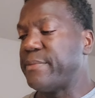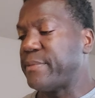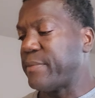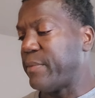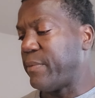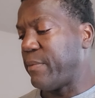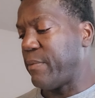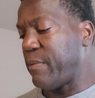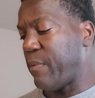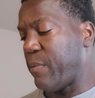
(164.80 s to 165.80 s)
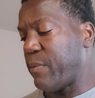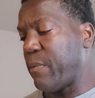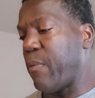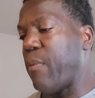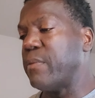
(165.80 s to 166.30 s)

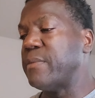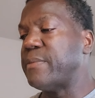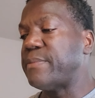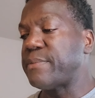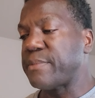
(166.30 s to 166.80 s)
(silence)